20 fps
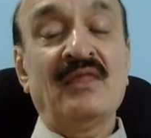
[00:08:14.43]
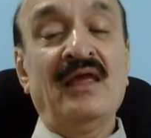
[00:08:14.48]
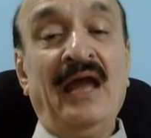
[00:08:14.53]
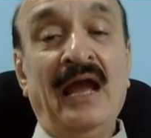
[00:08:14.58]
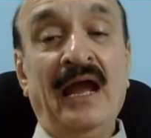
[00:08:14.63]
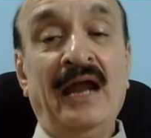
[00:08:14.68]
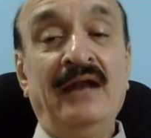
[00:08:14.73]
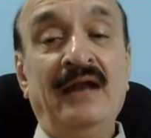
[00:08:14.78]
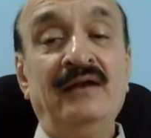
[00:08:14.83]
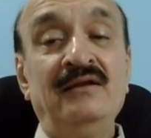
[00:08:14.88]

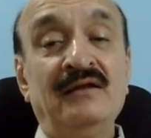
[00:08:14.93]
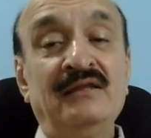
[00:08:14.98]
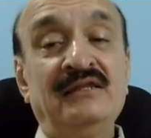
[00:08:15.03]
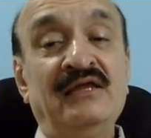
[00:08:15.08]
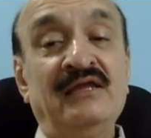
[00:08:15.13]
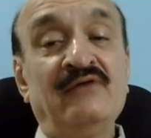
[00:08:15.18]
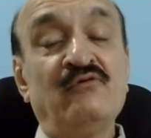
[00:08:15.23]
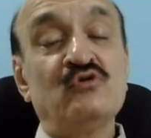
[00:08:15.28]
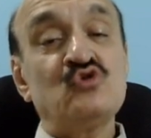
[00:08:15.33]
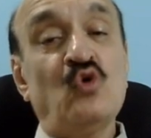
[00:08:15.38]
and
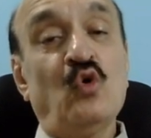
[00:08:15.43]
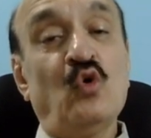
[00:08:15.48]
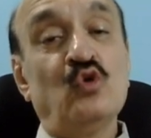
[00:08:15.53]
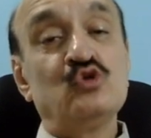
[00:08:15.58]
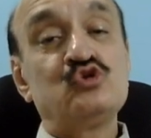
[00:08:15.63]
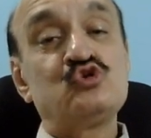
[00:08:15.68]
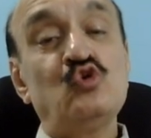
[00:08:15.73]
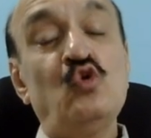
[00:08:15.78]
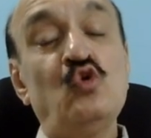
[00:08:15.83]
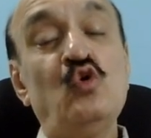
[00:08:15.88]
there was
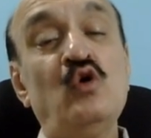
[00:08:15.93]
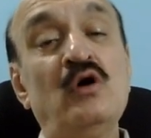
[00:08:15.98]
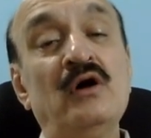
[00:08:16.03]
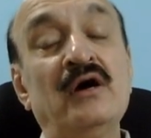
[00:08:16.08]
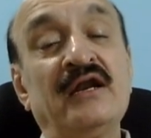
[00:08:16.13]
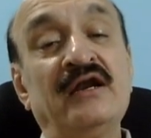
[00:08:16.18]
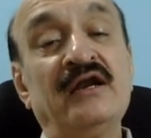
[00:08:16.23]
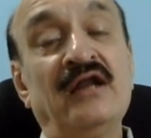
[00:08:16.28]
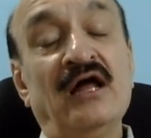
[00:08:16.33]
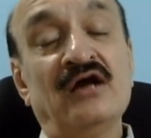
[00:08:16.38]
also a
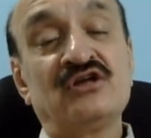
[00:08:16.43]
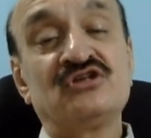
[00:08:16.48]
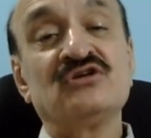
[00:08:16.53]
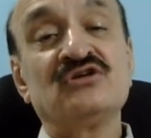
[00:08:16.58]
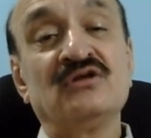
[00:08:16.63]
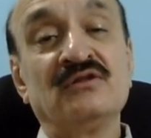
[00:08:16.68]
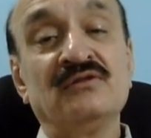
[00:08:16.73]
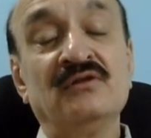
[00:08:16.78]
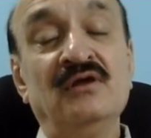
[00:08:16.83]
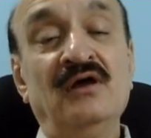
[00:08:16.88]

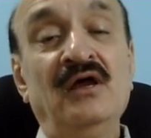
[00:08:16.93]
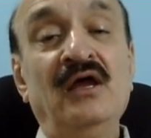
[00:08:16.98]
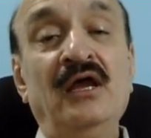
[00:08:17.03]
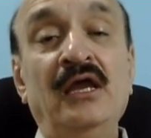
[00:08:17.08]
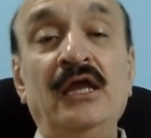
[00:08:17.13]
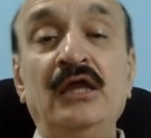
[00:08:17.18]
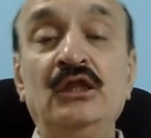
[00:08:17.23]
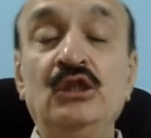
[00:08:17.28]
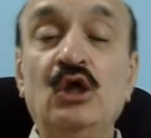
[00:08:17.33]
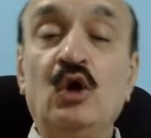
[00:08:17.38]
reduction
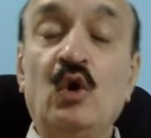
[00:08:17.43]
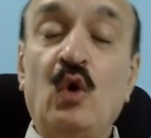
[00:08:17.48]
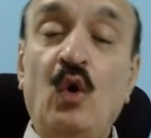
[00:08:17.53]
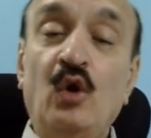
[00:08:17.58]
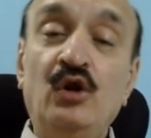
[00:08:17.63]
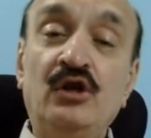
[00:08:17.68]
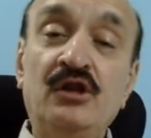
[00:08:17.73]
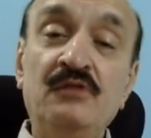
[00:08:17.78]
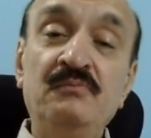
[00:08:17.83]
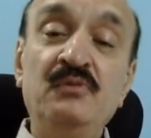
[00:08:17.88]
in the
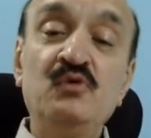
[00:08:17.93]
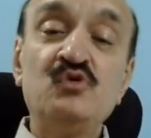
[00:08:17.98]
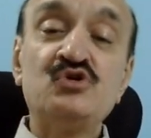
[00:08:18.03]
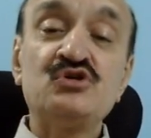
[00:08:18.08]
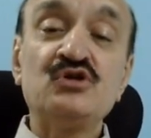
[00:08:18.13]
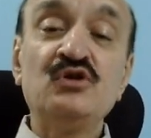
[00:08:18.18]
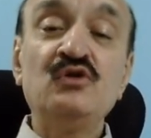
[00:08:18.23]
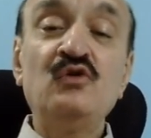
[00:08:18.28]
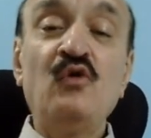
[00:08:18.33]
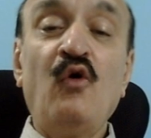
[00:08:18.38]

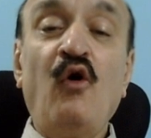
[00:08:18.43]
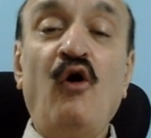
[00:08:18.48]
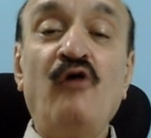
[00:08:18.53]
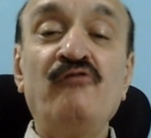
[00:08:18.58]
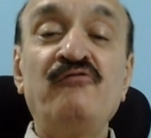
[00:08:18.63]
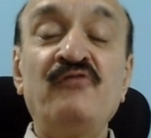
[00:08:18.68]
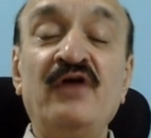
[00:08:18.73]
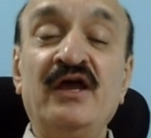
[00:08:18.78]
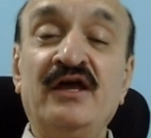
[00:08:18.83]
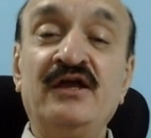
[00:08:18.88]
contribution
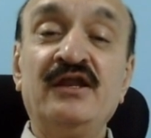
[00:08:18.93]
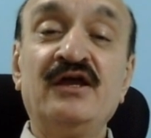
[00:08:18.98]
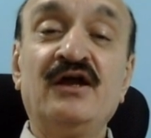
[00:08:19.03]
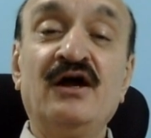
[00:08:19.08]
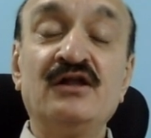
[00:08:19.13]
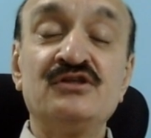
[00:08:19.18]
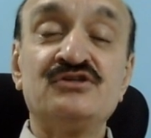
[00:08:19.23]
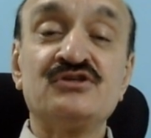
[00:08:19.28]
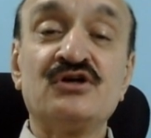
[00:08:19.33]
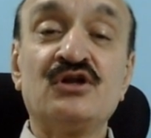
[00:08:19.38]
of
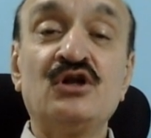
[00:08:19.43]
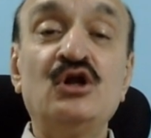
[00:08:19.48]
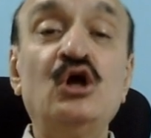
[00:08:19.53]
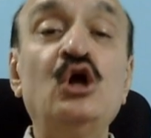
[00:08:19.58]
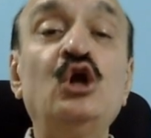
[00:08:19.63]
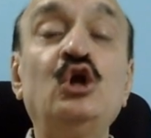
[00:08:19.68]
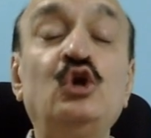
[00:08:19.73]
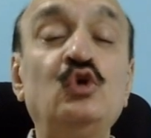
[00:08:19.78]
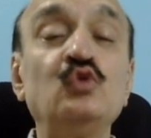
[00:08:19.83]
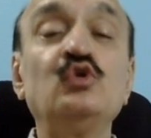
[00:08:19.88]
agriculture
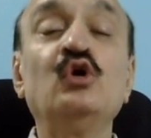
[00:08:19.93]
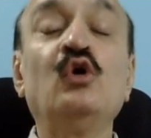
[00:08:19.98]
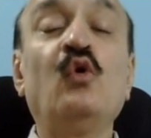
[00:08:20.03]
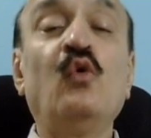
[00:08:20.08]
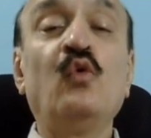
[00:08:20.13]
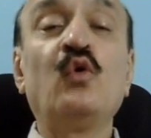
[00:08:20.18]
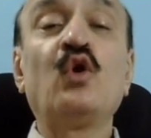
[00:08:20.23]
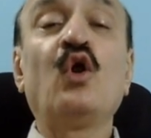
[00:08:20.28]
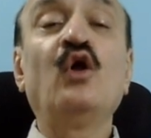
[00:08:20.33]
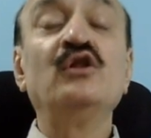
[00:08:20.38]
to the
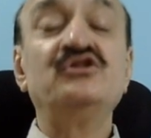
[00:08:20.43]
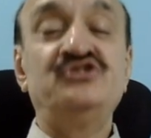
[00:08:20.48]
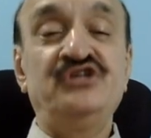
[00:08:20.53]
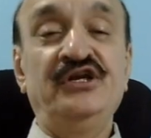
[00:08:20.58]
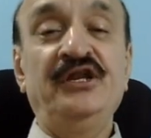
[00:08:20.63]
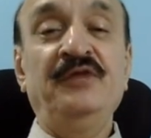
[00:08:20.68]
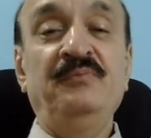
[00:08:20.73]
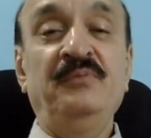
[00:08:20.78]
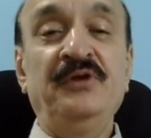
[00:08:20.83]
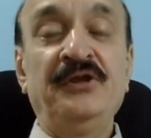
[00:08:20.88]
overall
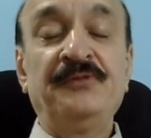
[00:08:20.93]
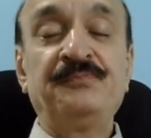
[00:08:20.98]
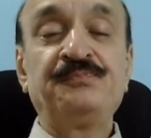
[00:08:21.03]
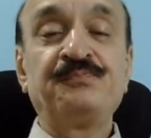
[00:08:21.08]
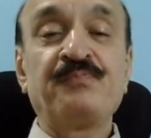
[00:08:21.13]
GDP.